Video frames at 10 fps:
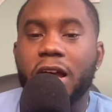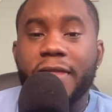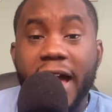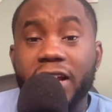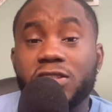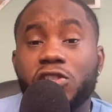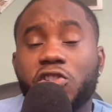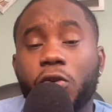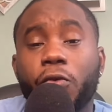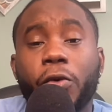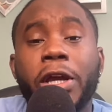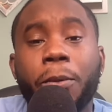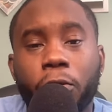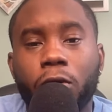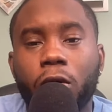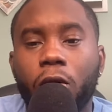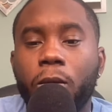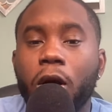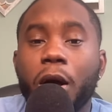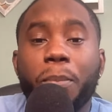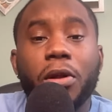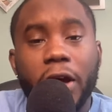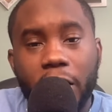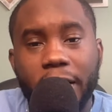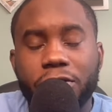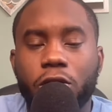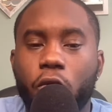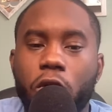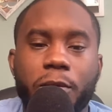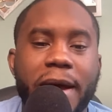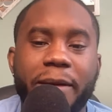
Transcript: that is a cerebral player at the cornerback